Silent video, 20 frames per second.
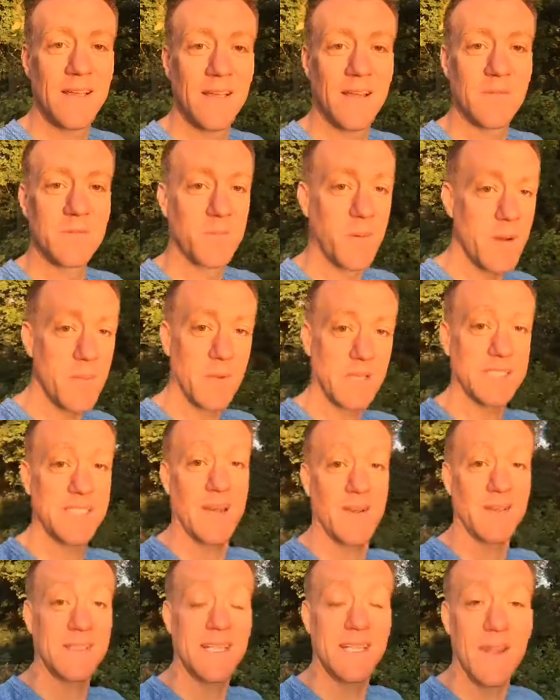It's pretty much how
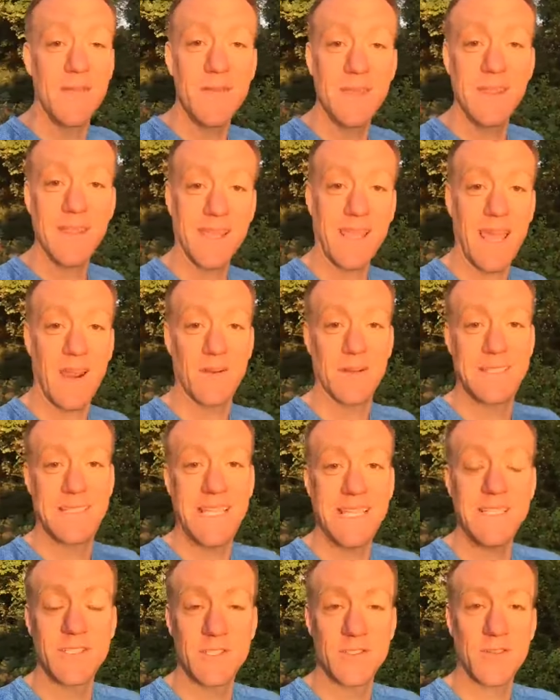I did everything, how I
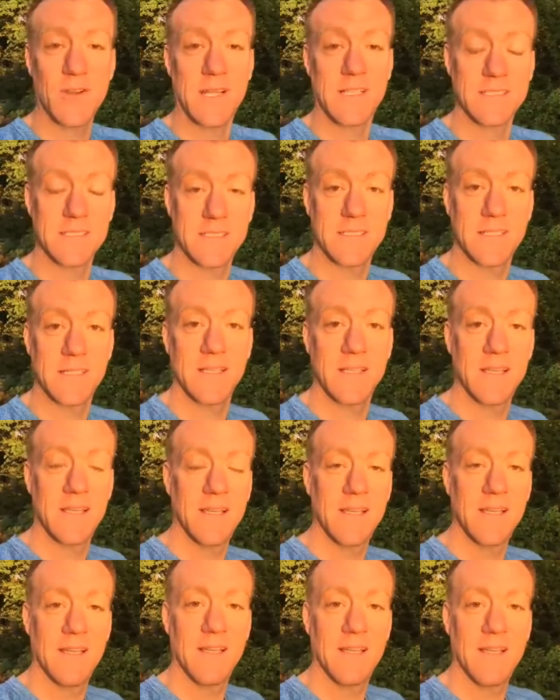de-stressed,
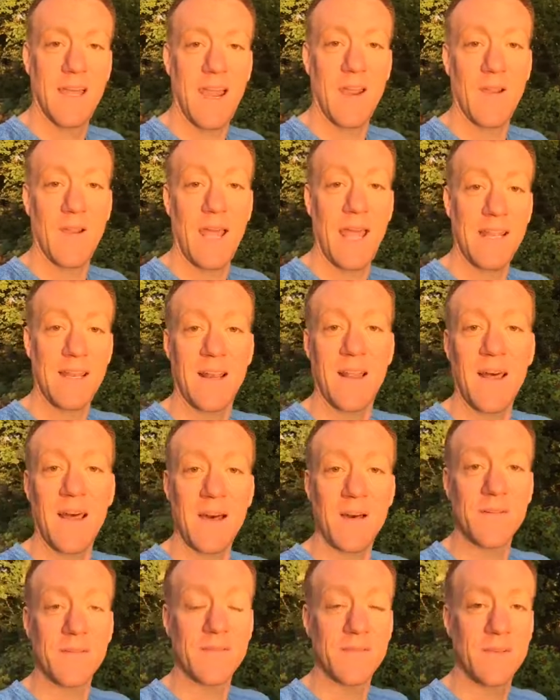how I had a
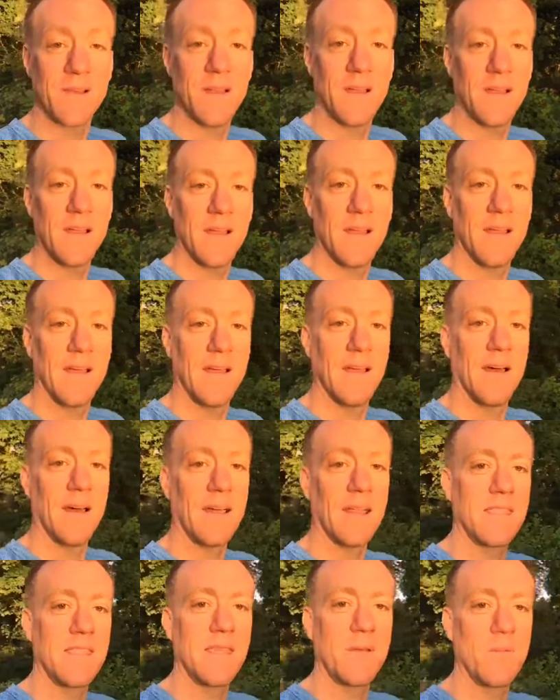laugh.
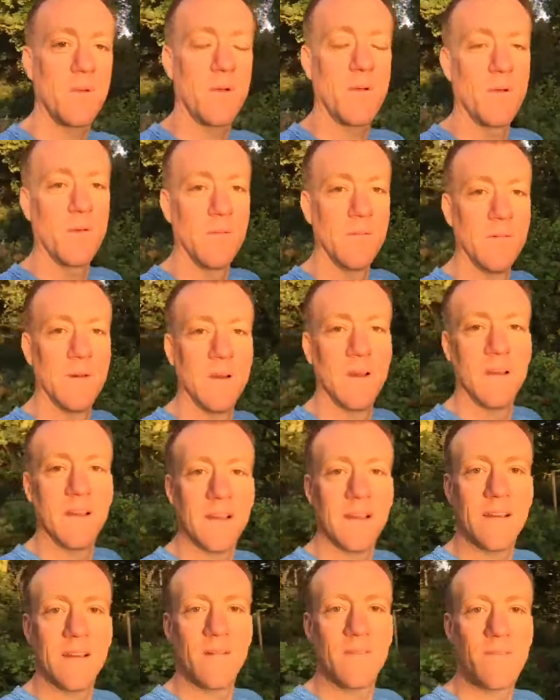And I think we're all
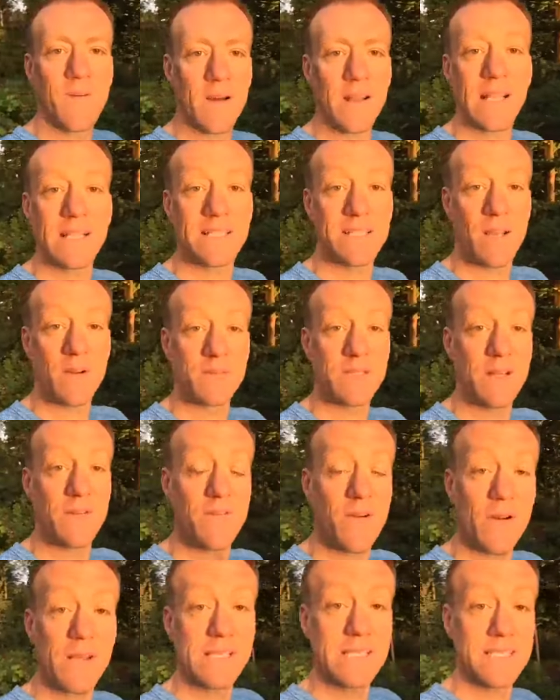find ourselves in a
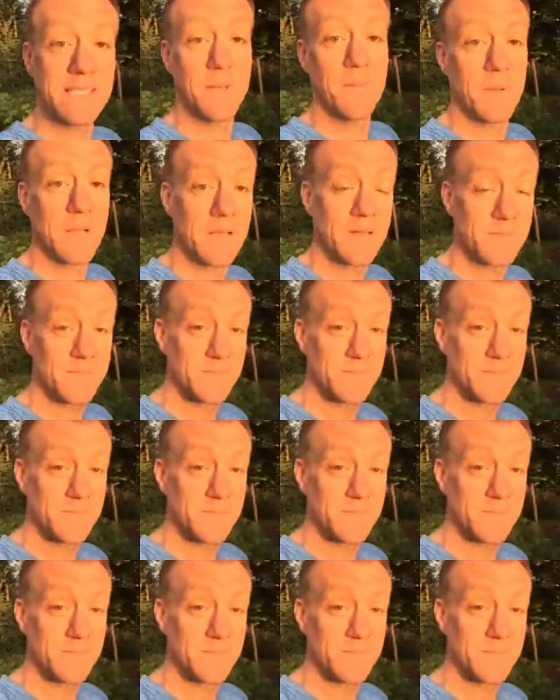very similar